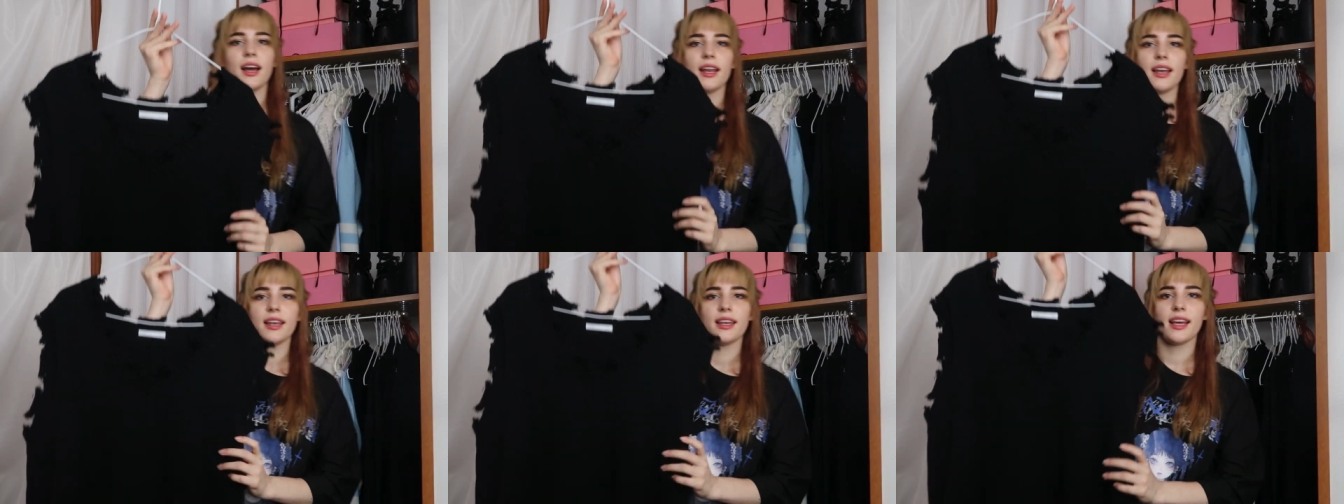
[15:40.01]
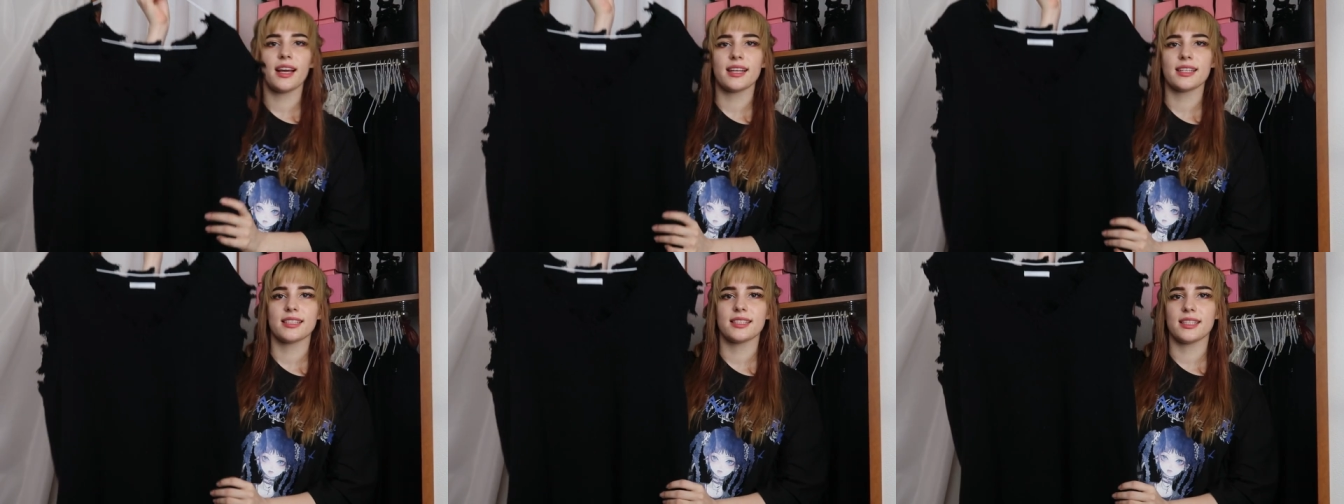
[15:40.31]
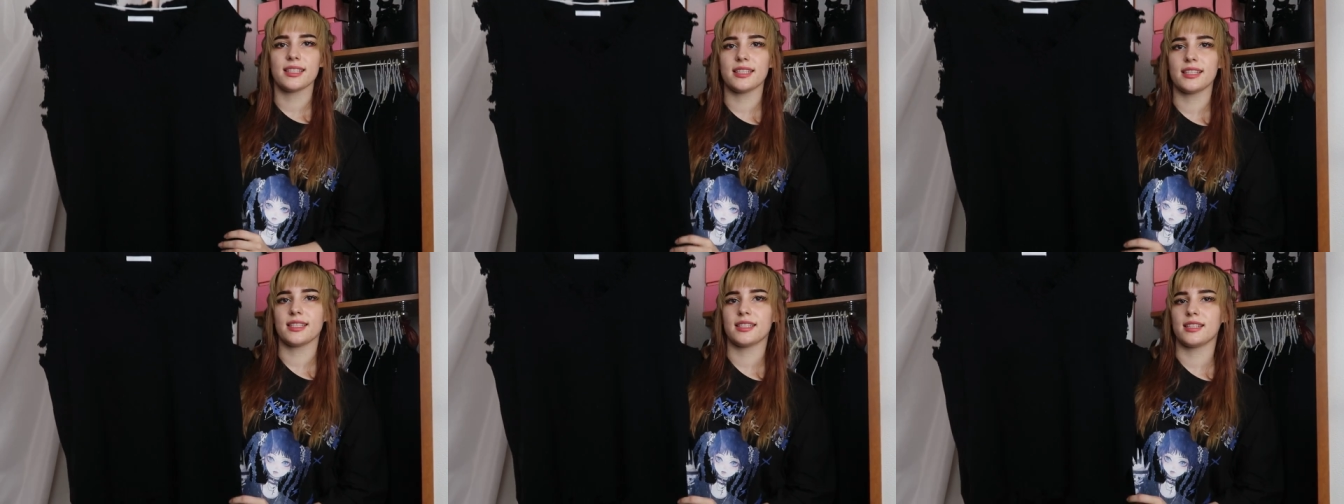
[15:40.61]
and next
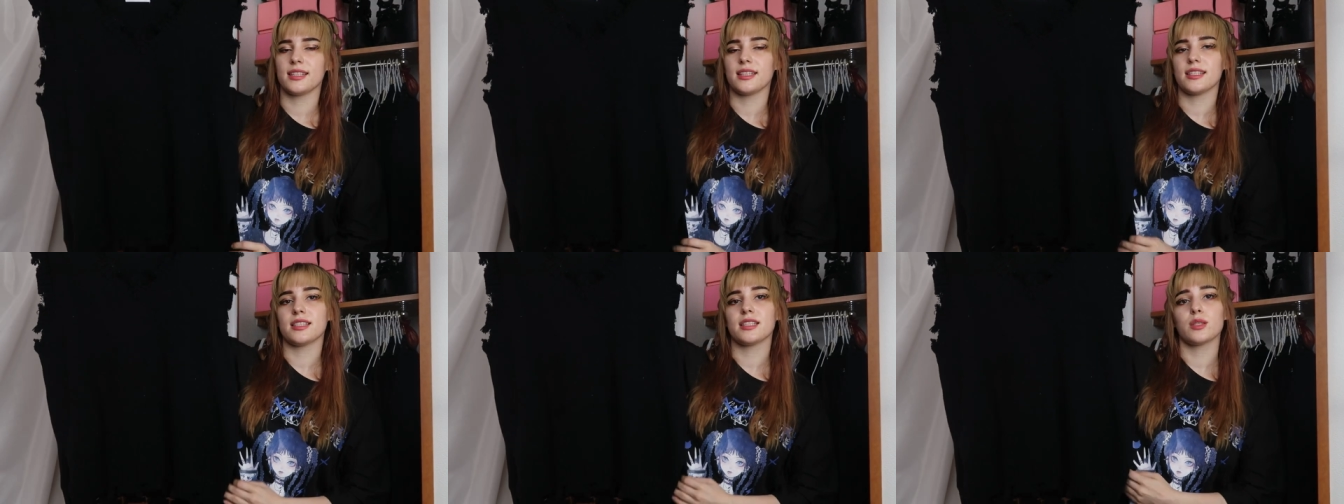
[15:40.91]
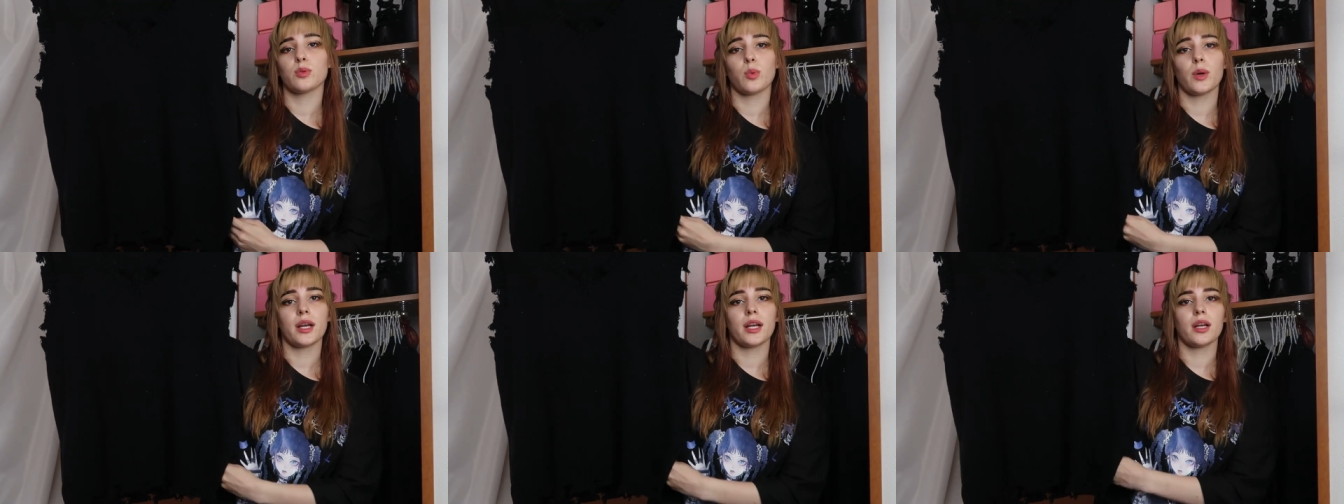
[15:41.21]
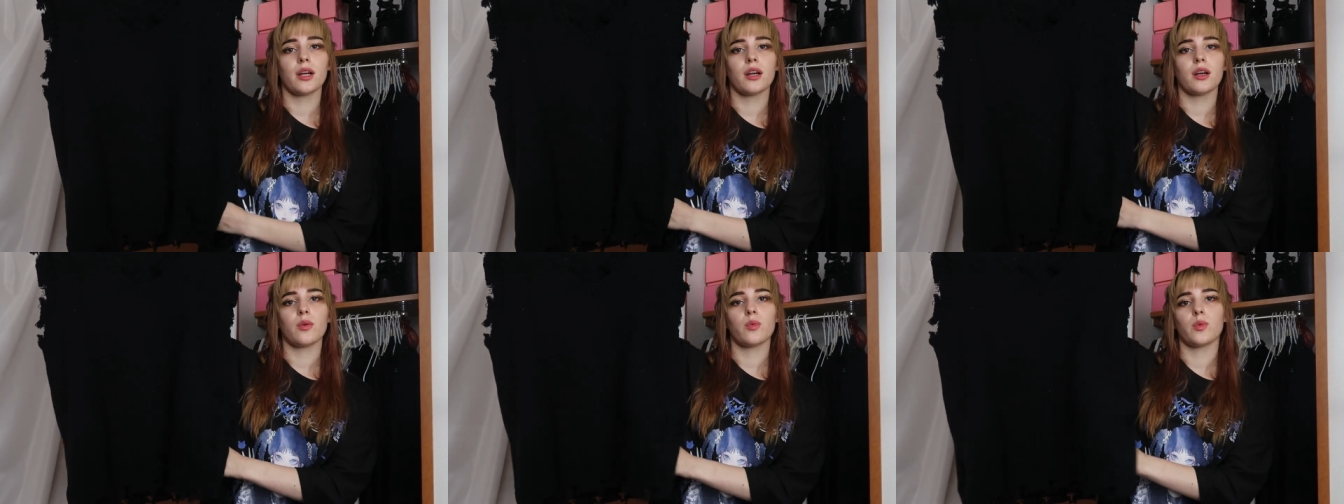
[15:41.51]
is this
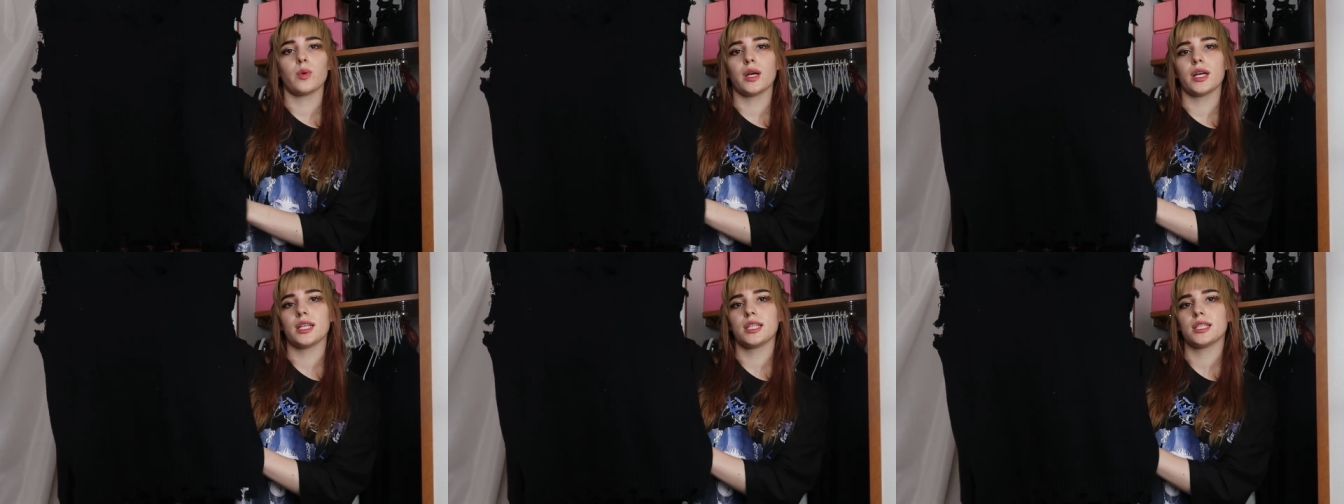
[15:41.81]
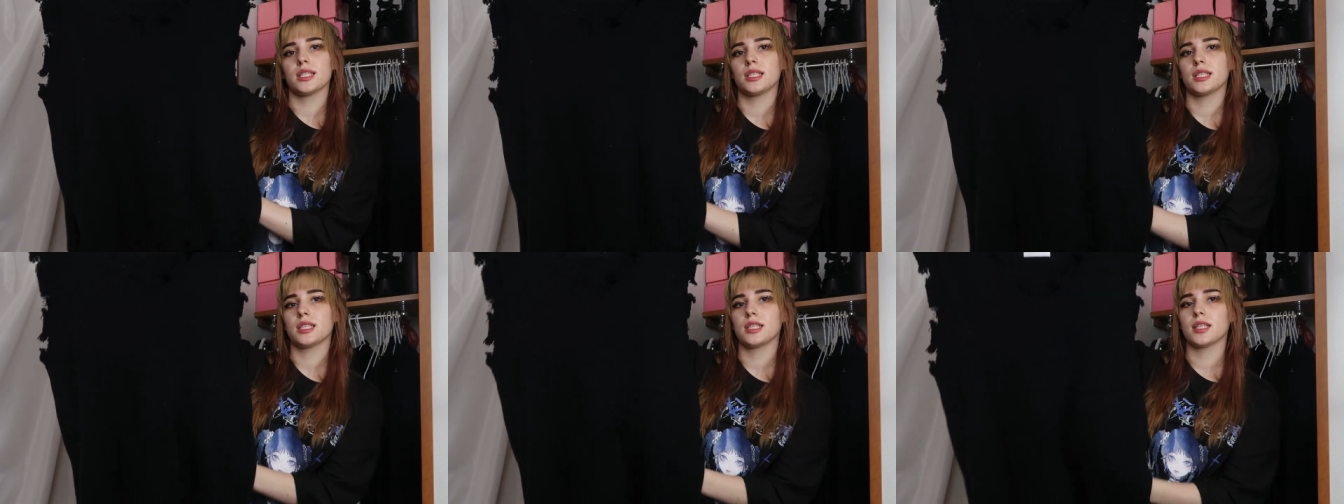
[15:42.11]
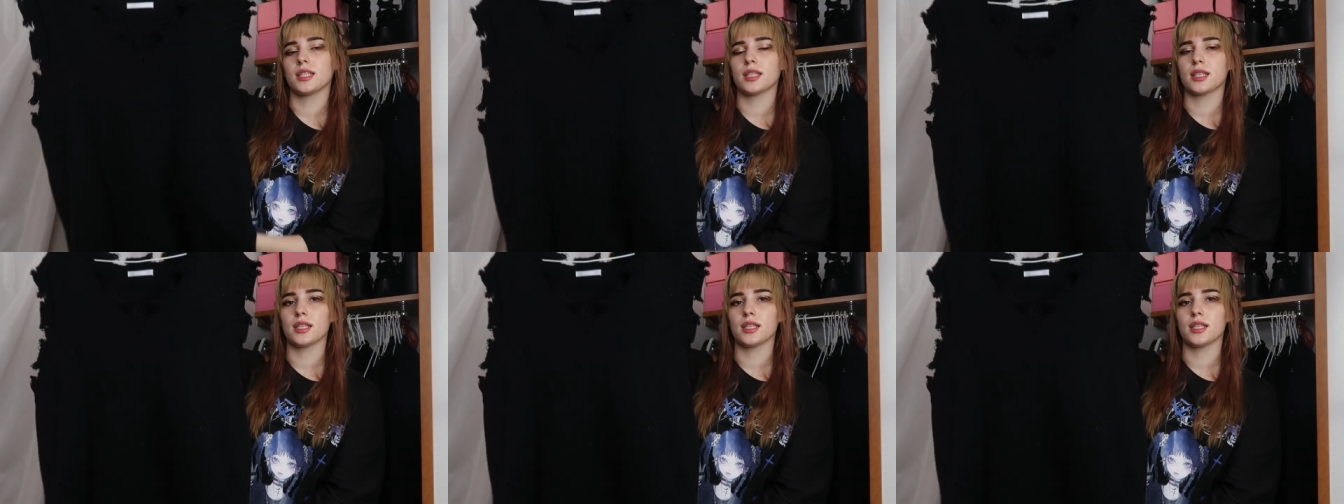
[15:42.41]
sweater vest